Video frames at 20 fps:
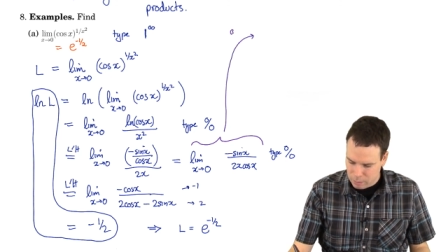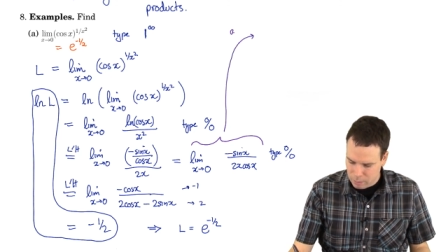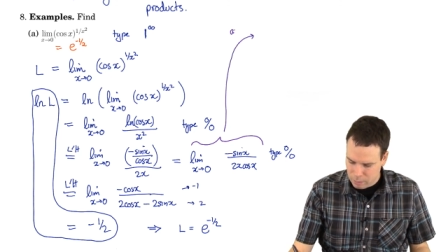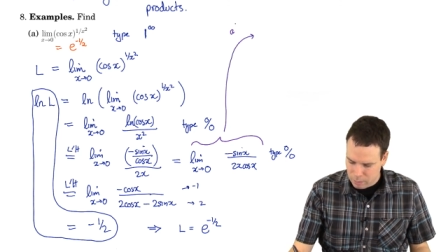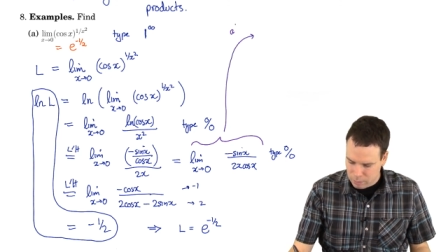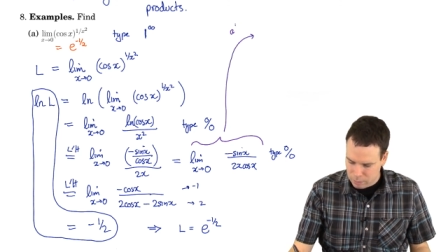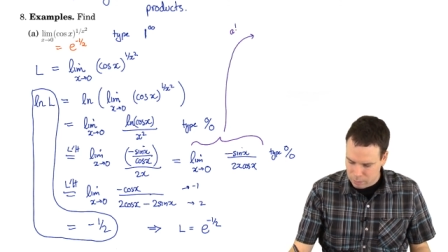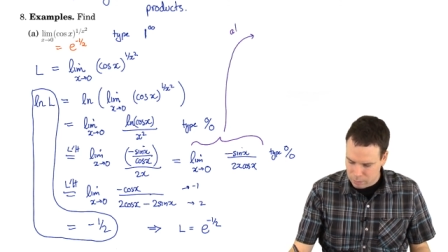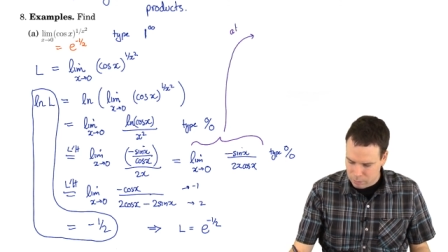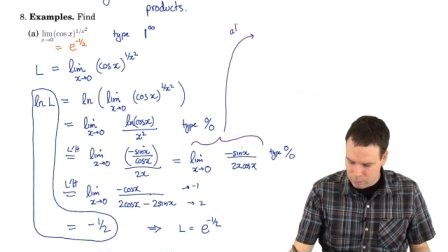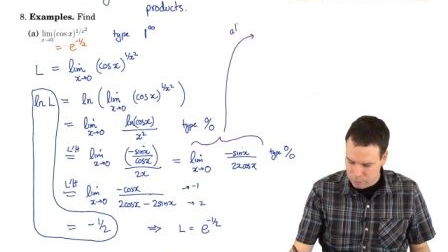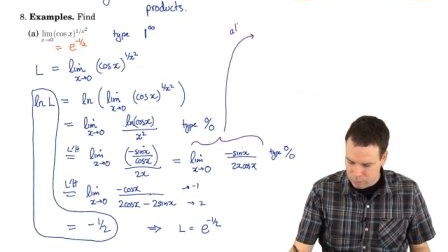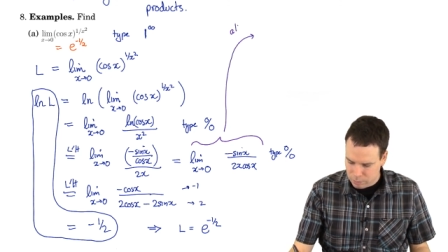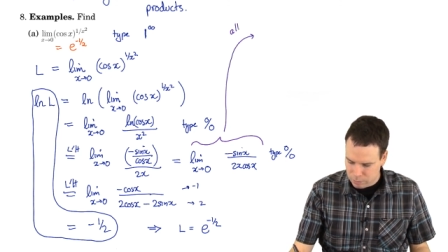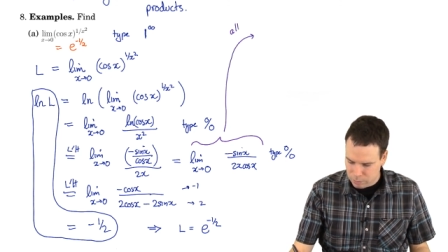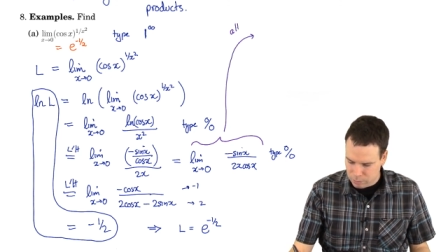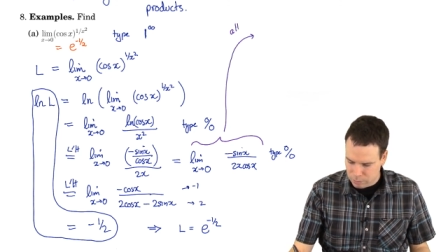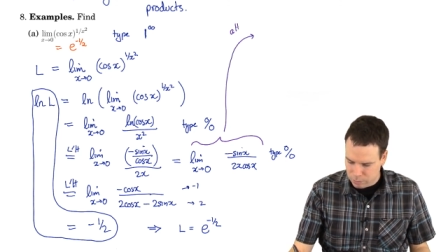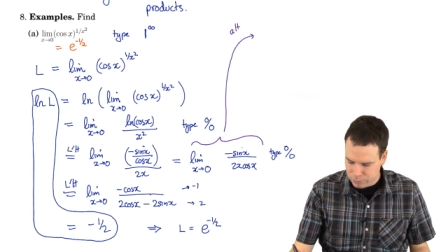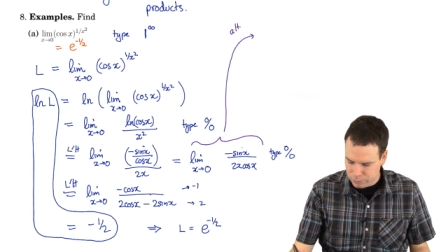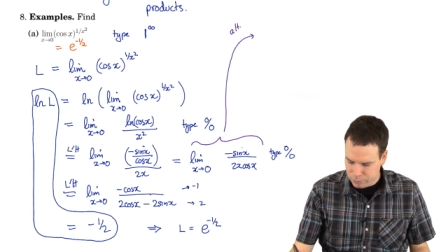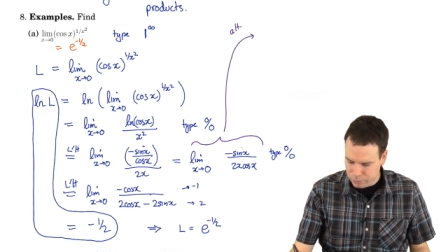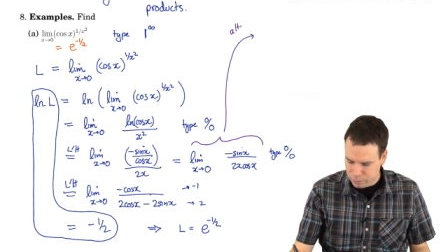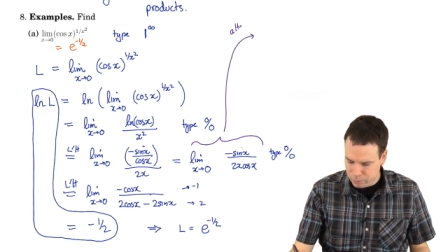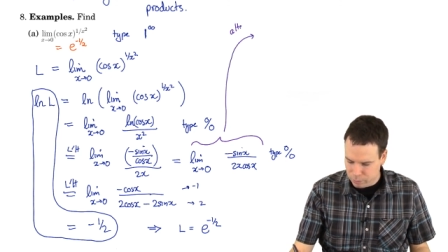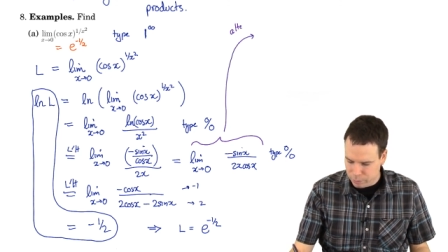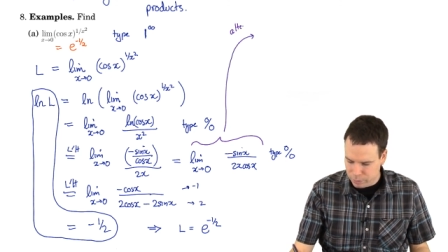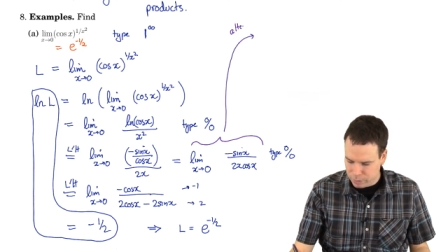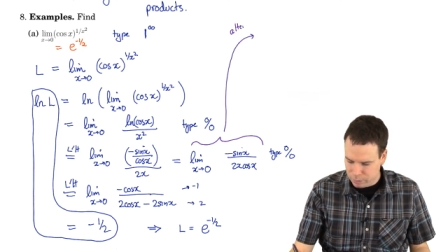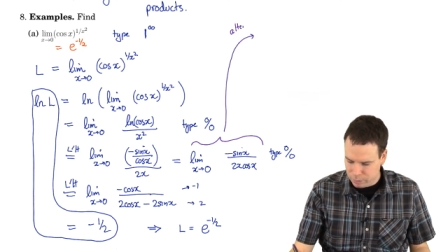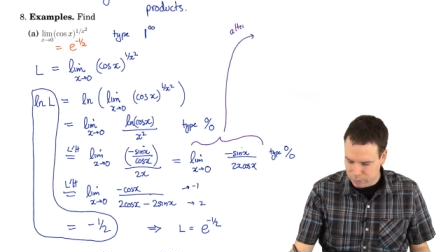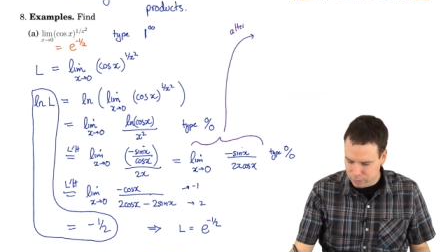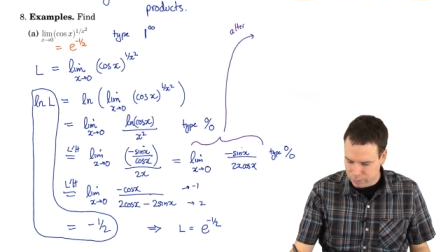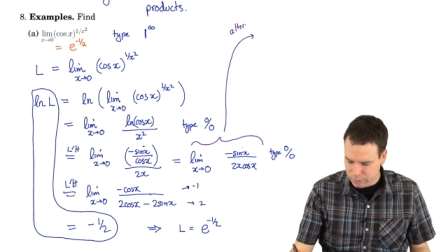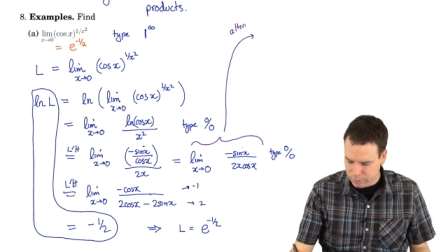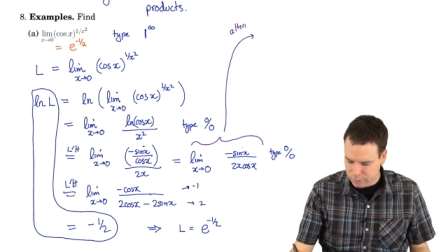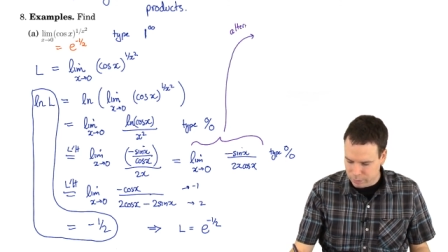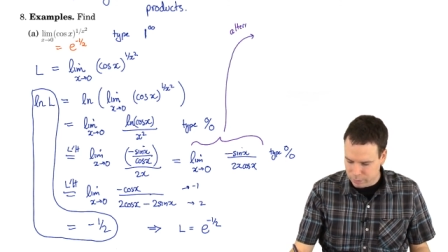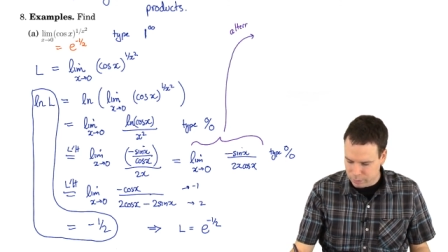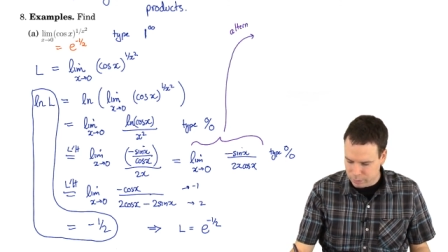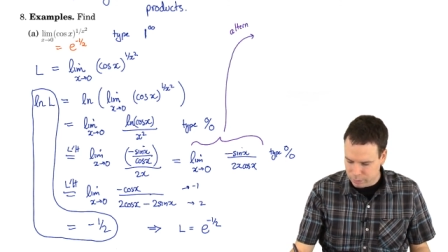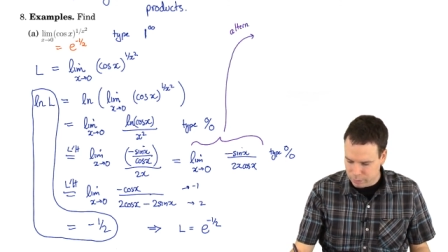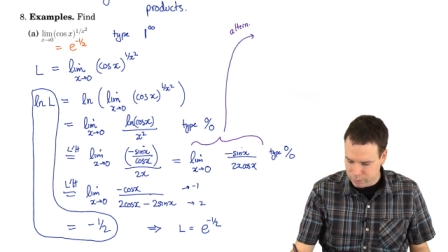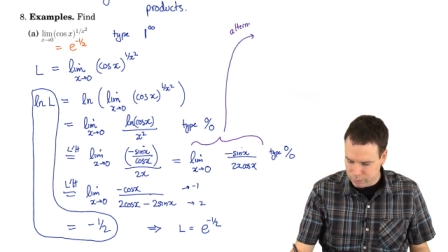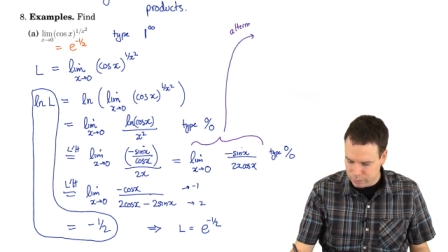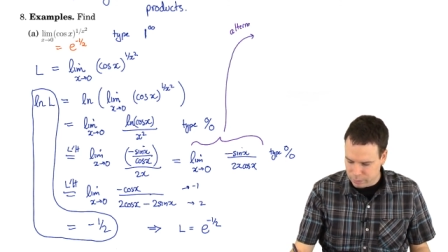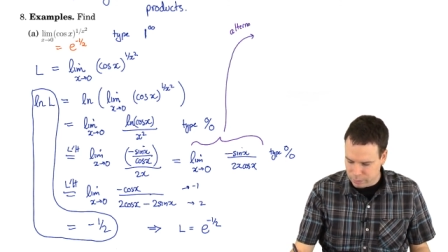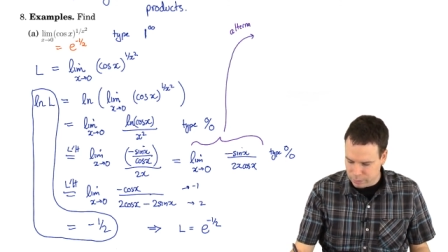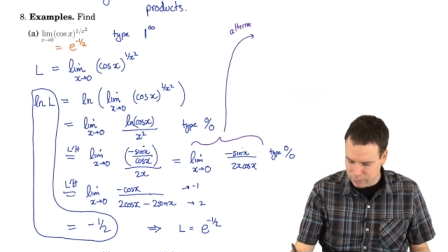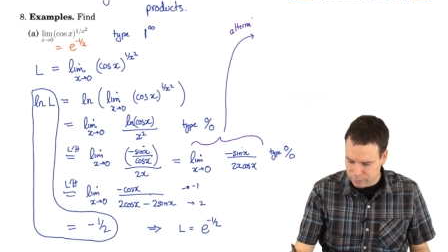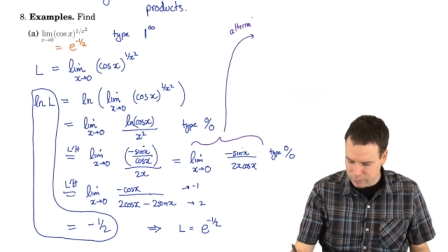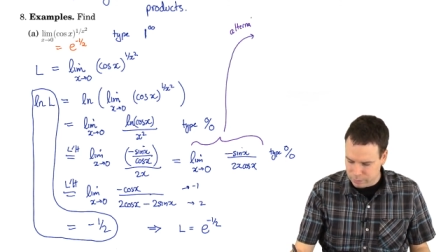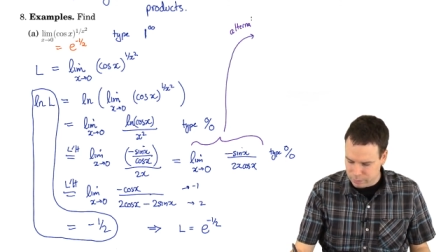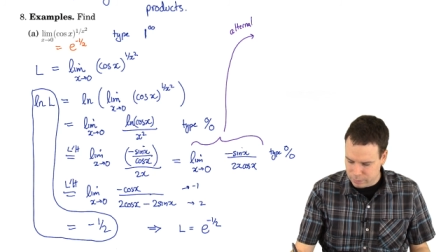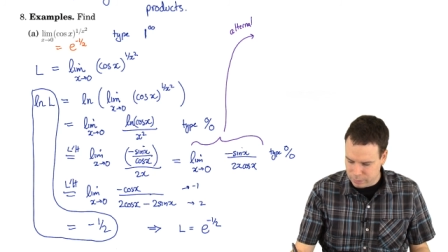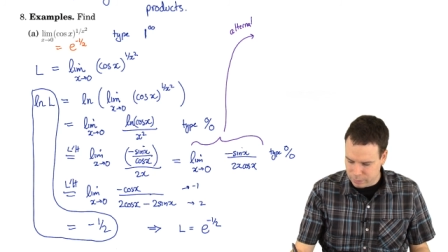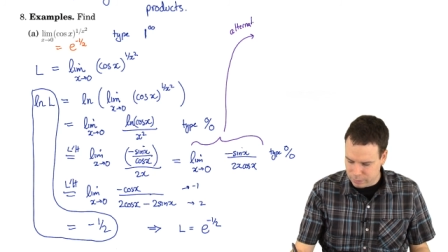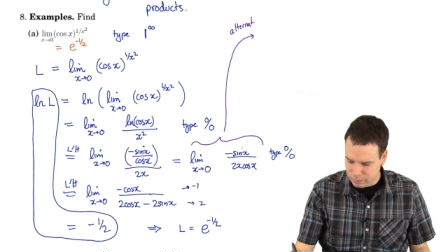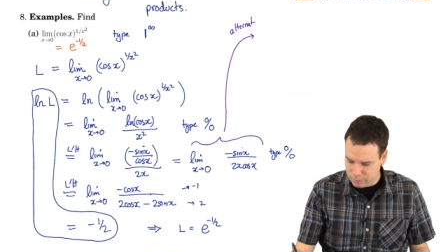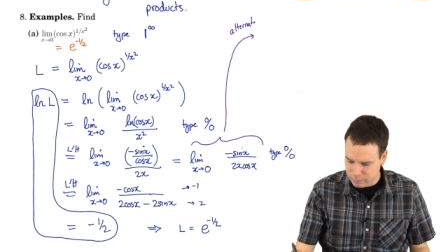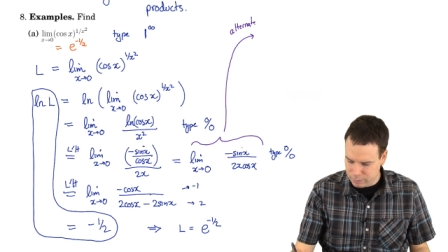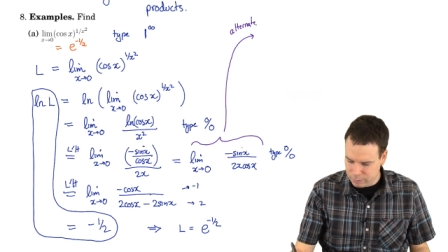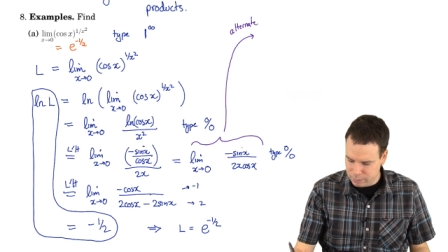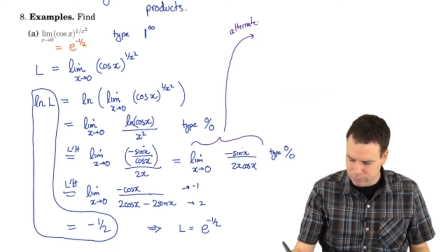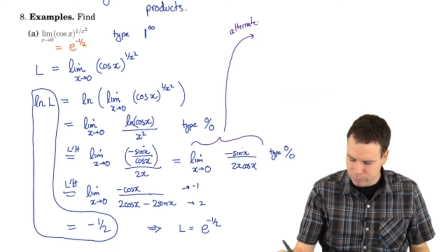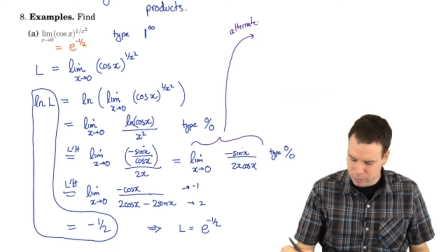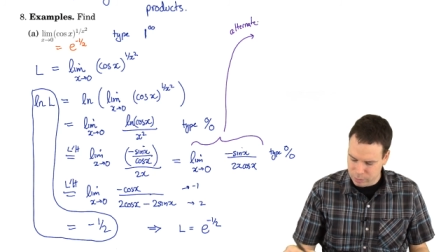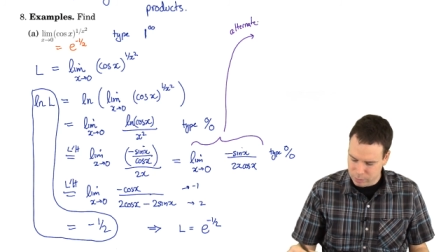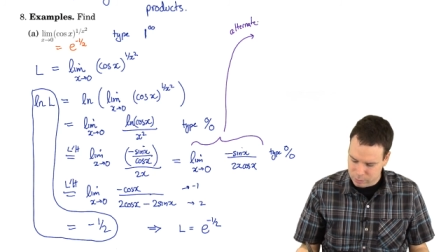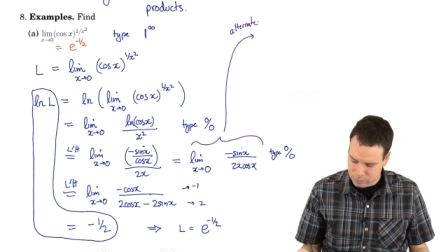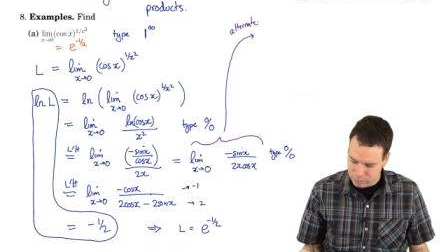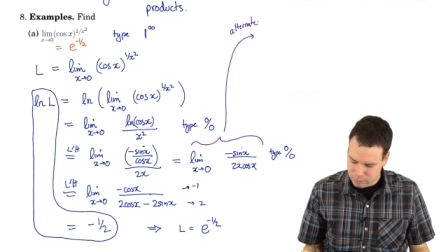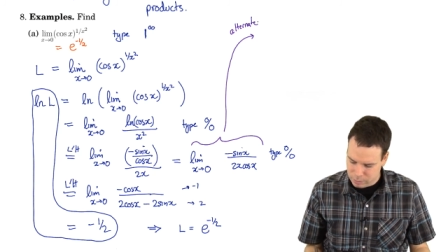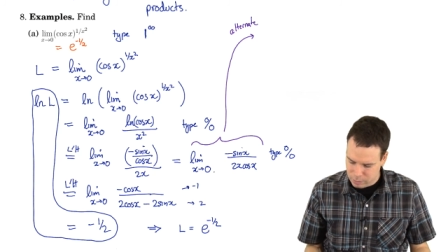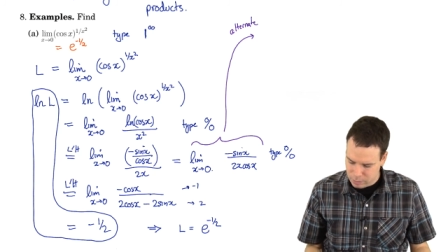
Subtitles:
So here's an alternate way to look at that second limit.